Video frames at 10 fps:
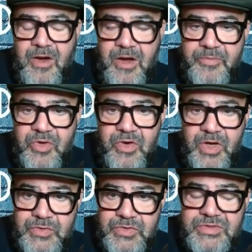I'm your
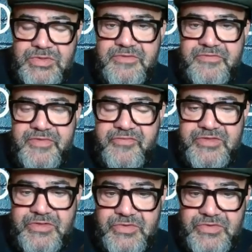host,
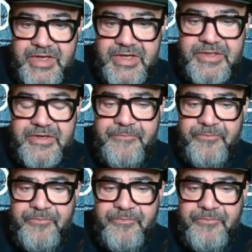Febzi Hussein.